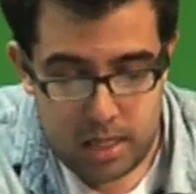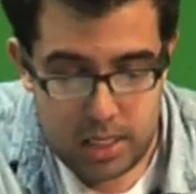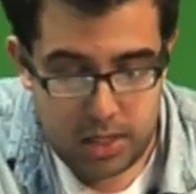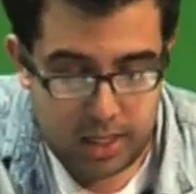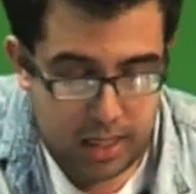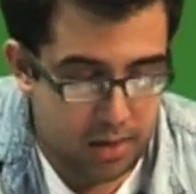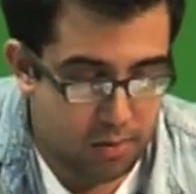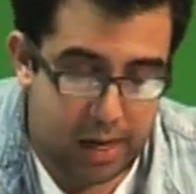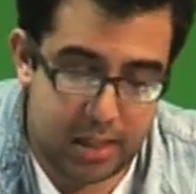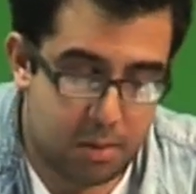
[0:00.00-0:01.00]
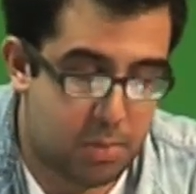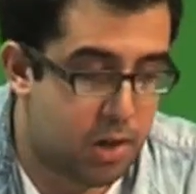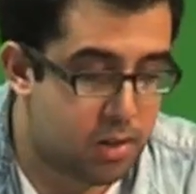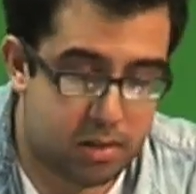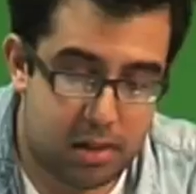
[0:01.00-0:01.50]
Looking at the rest of the
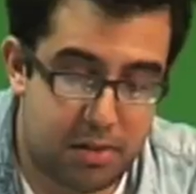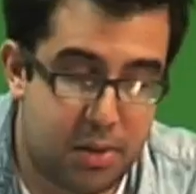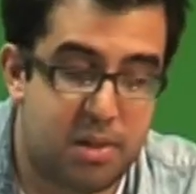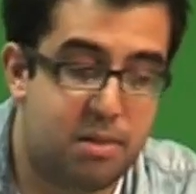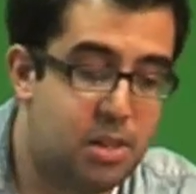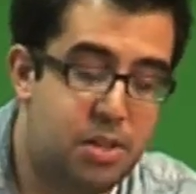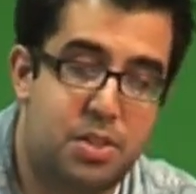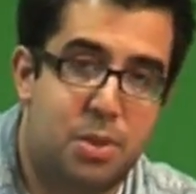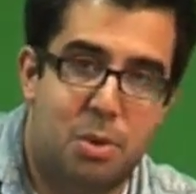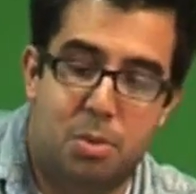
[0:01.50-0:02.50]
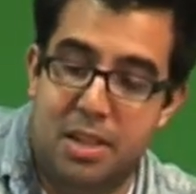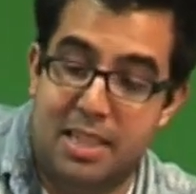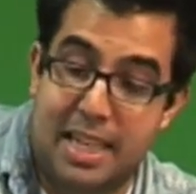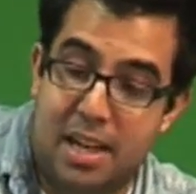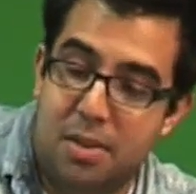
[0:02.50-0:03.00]
box, even though I kind of don't want to put
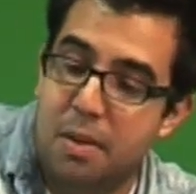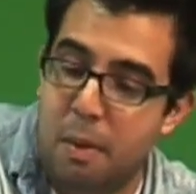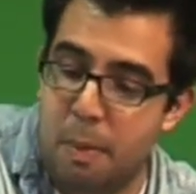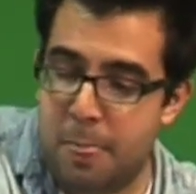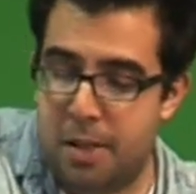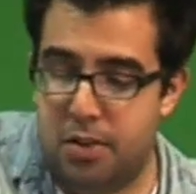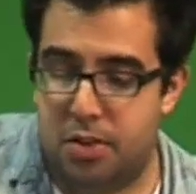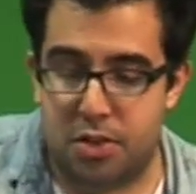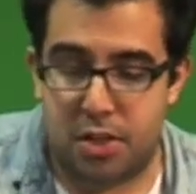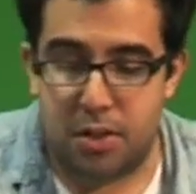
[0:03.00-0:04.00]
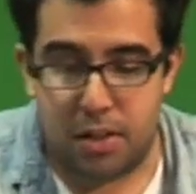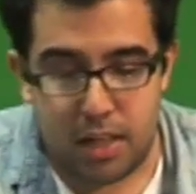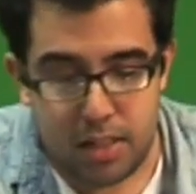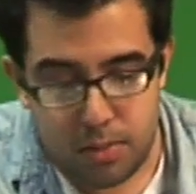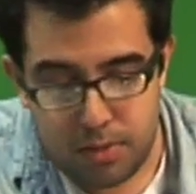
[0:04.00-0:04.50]
this down, just to show you
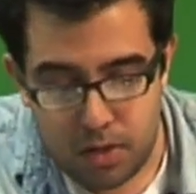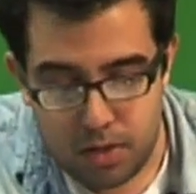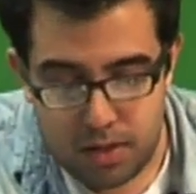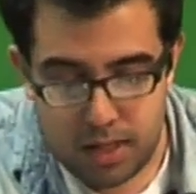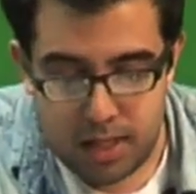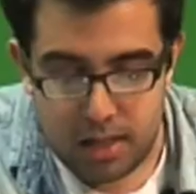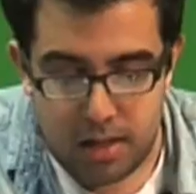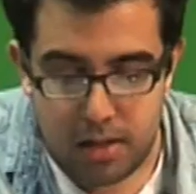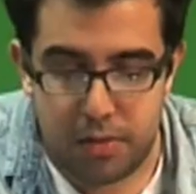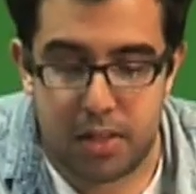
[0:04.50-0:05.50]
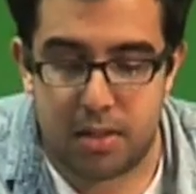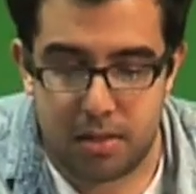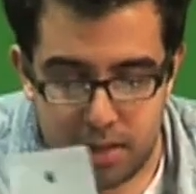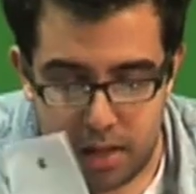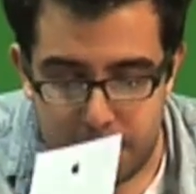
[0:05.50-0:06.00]
guys, we've got the obvious
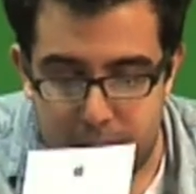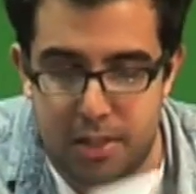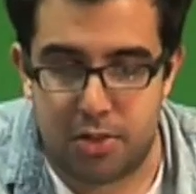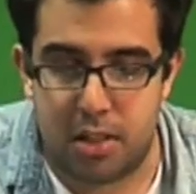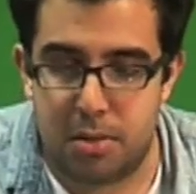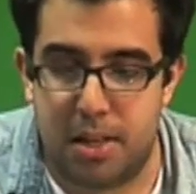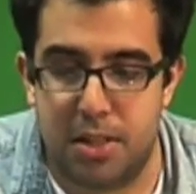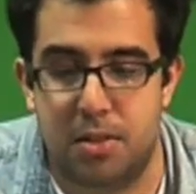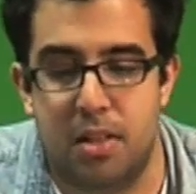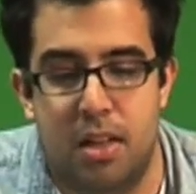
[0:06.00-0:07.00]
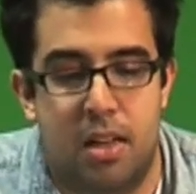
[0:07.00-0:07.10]
iPad instruction manual,